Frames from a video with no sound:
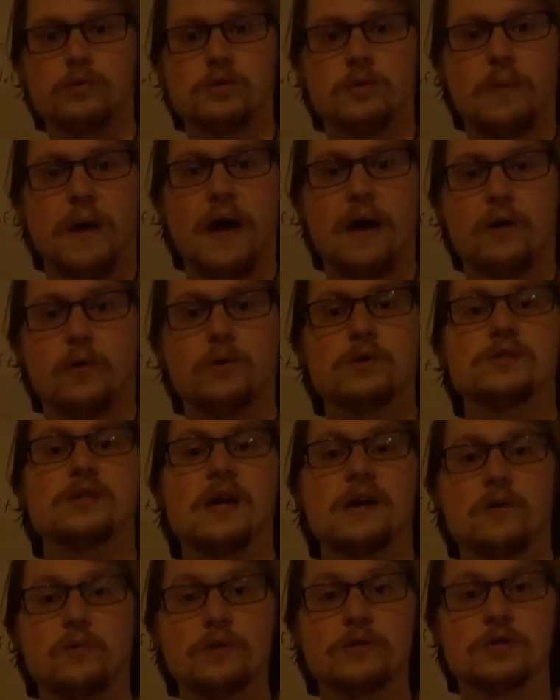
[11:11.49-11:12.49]
or backwards,
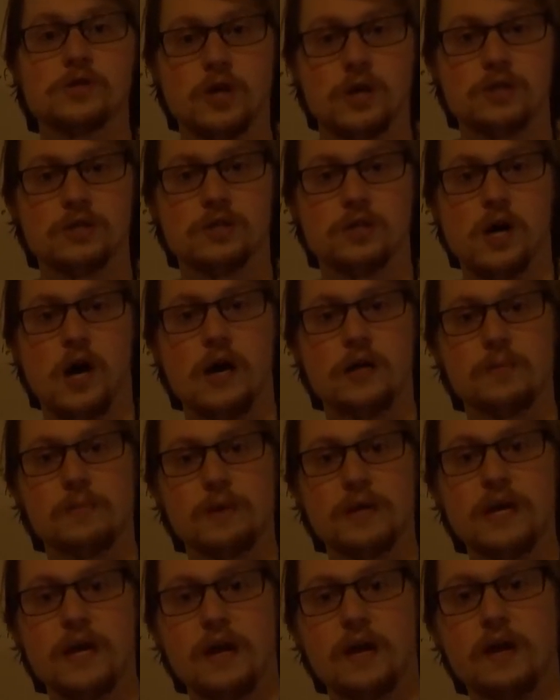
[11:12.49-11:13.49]
like we just saw at the
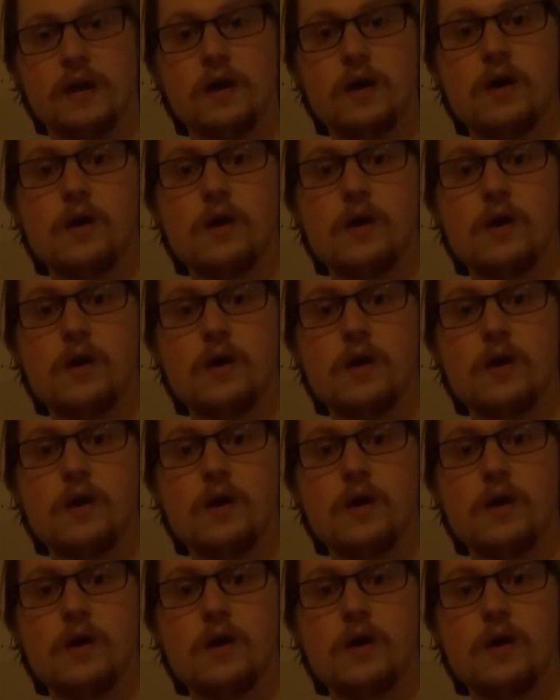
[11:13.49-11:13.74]
beginning